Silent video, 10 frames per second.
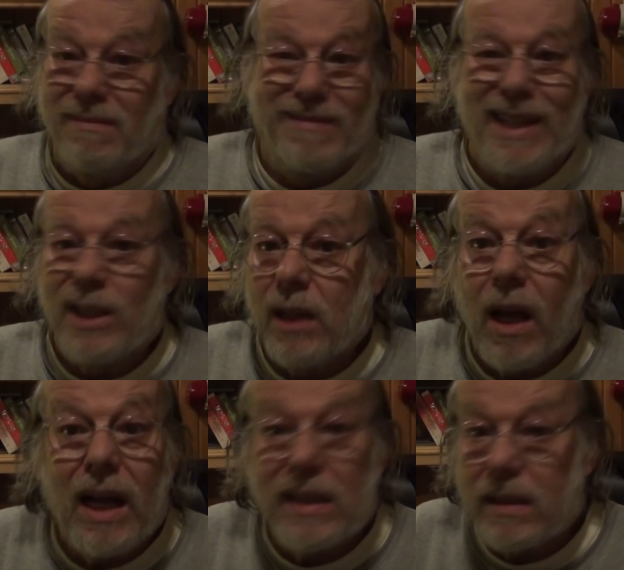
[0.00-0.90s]
There's
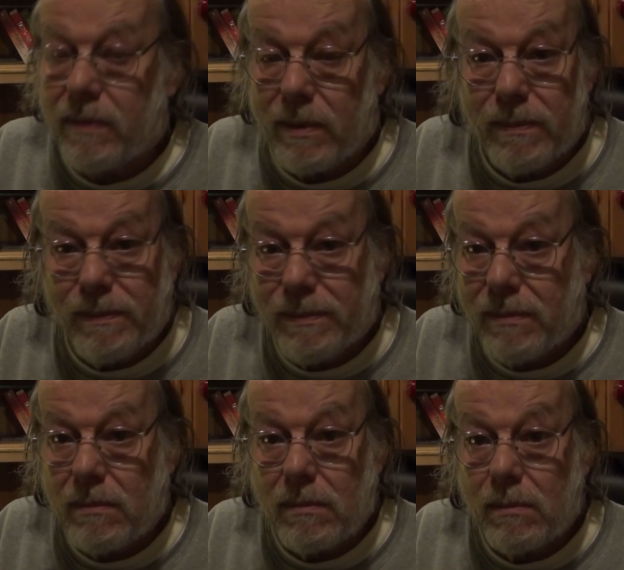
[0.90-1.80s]
lots of them.
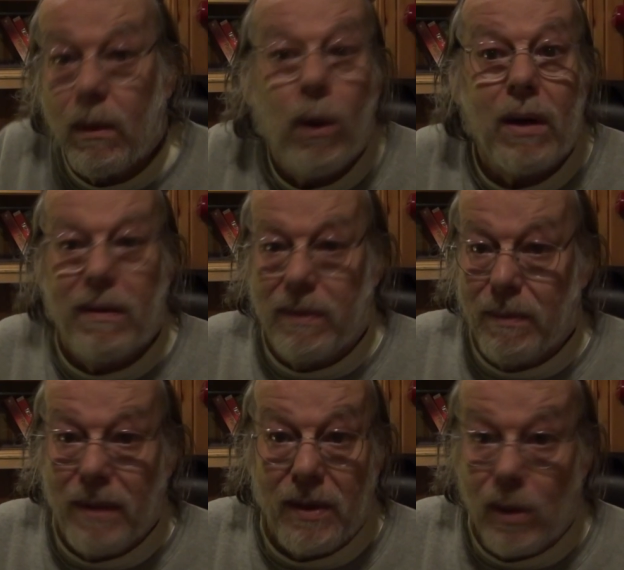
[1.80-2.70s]
More of
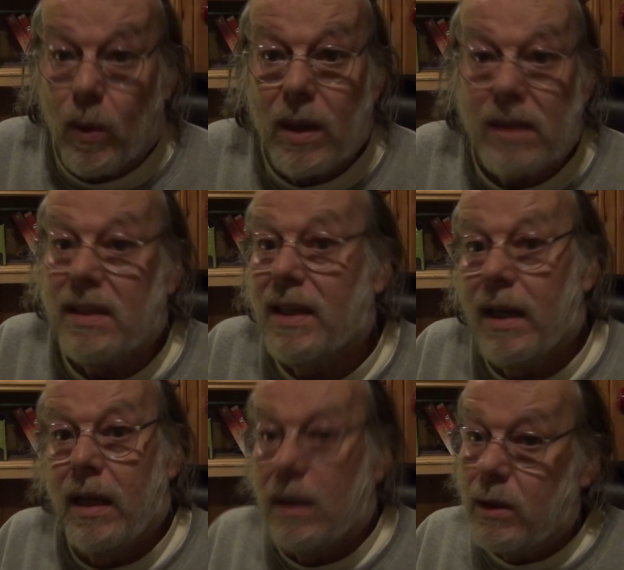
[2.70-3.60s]
them than the ones that
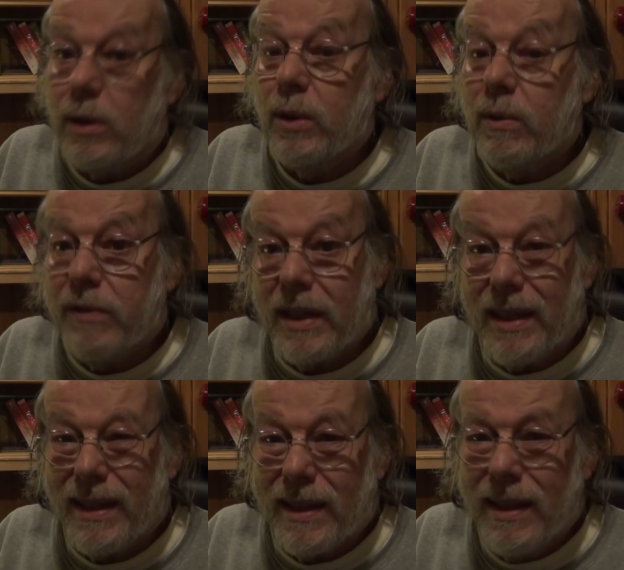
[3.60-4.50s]
do fit
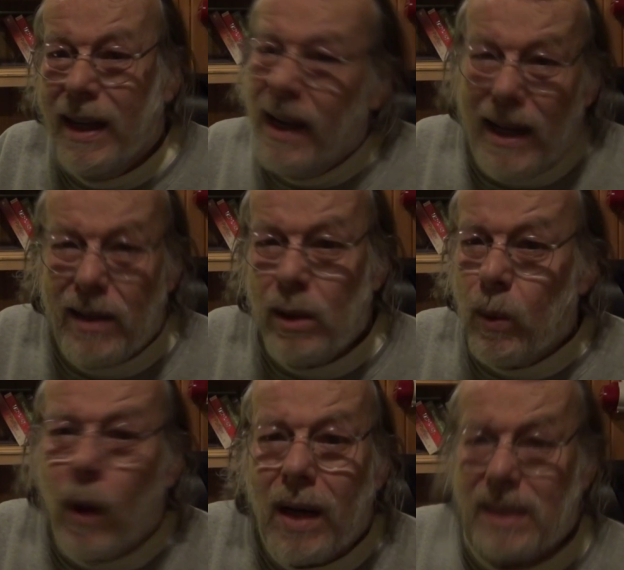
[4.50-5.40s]
in. And who
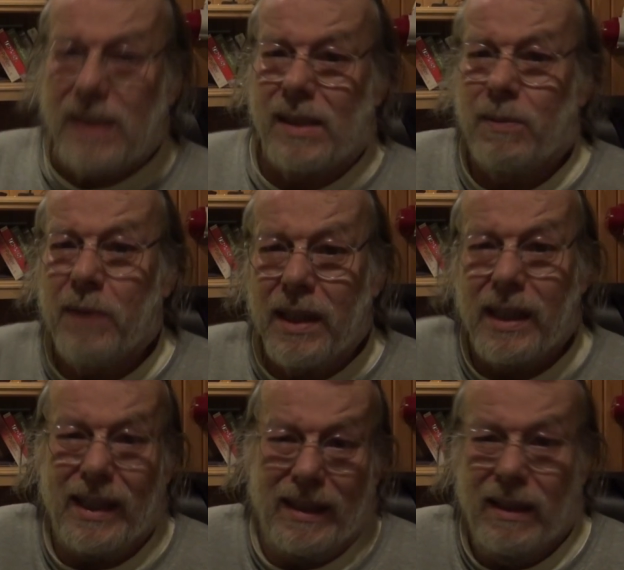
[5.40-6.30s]
wants to fit
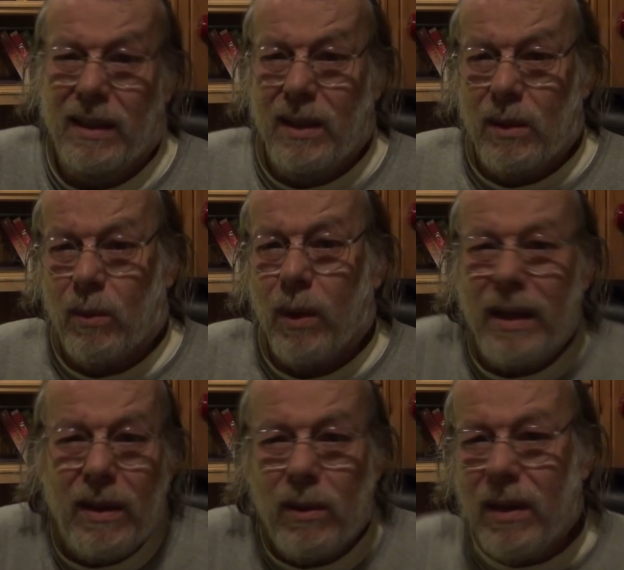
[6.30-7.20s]
in? What are
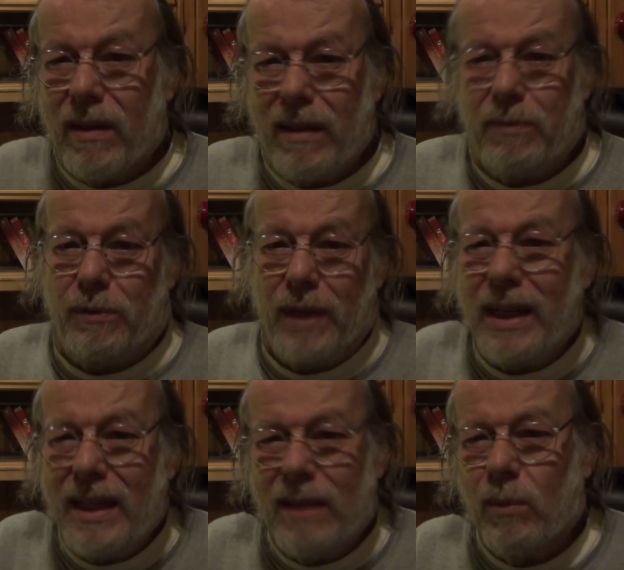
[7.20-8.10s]
you going to fit
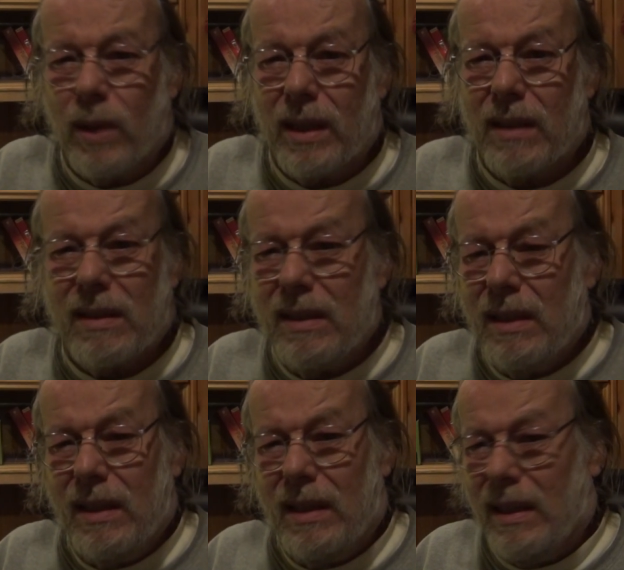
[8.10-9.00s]
in with?
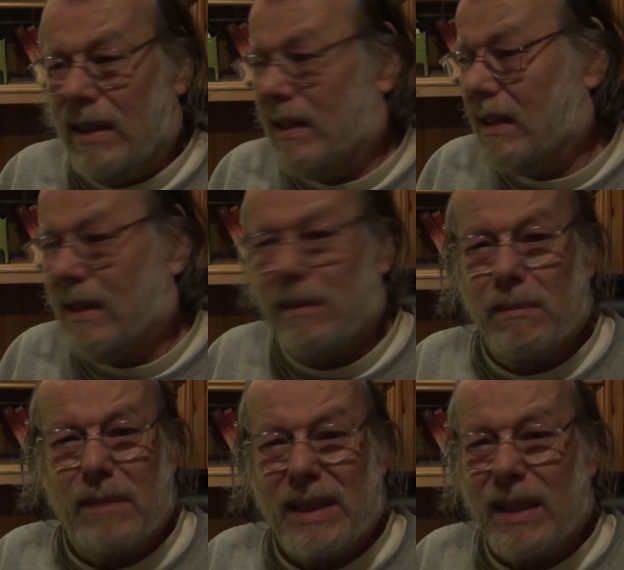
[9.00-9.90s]

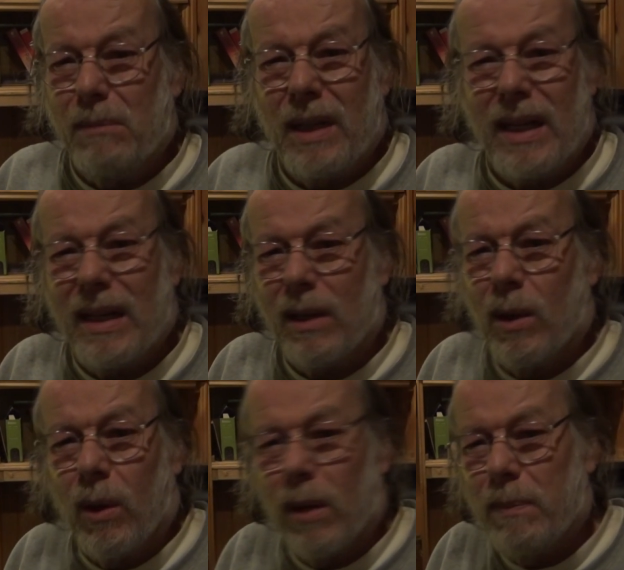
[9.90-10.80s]
some kind of
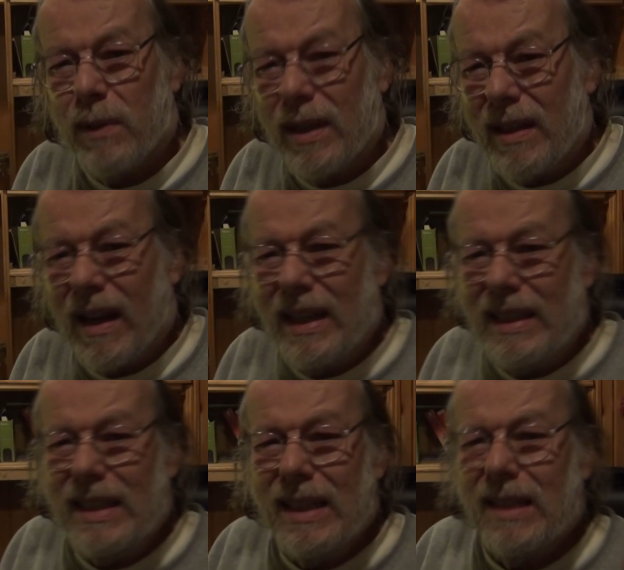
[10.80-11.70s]
corporate
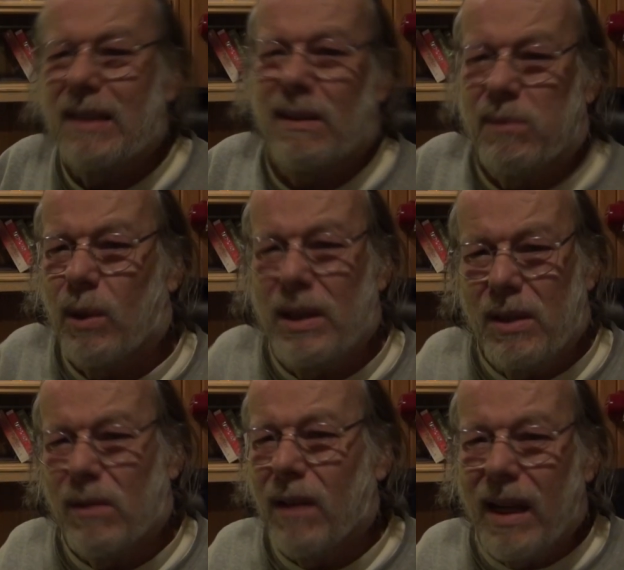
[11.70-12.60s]
idea of what
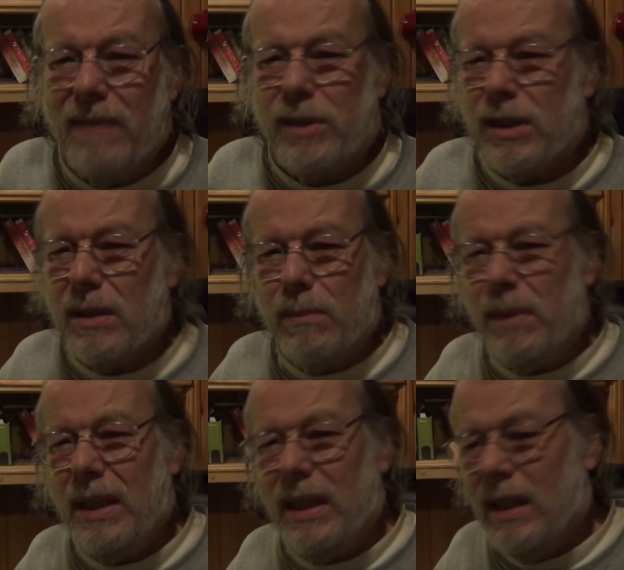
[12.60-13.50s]
your life should
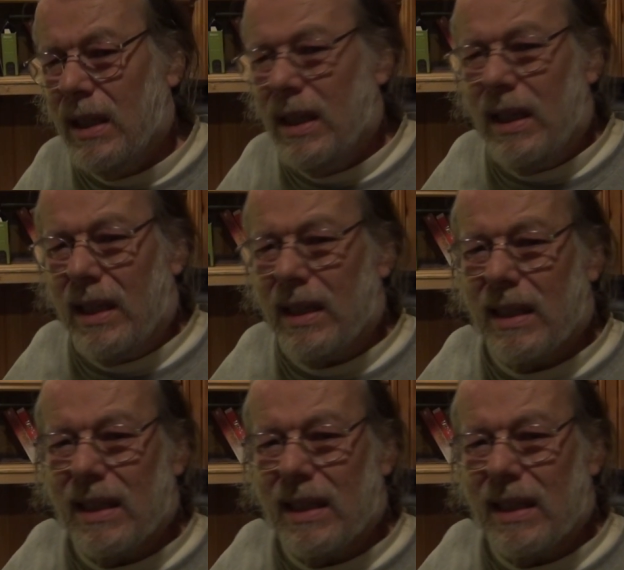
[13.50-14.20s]
be in a